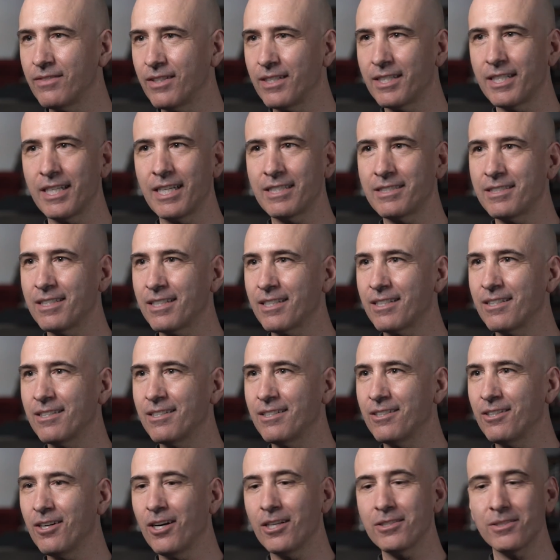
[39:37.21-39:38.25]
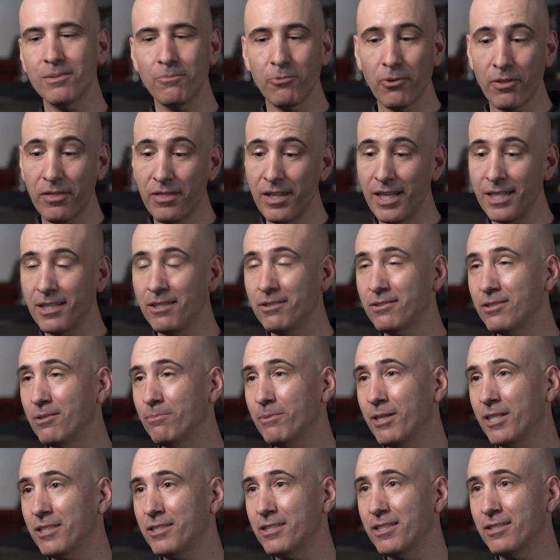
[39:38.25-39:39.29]
Fantastic. Awesome. Well, thank you so
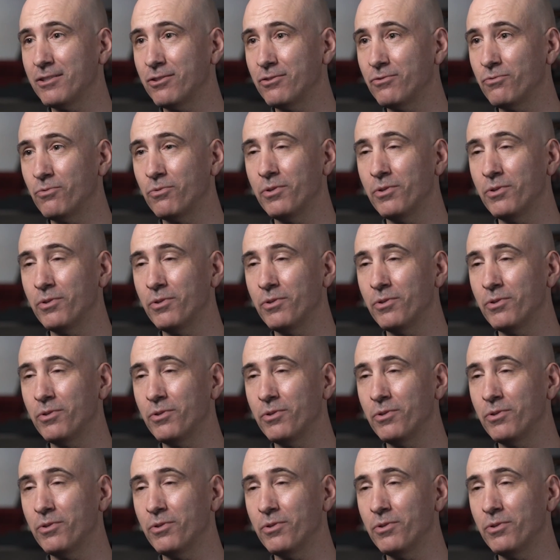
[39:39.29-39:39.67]
much. This is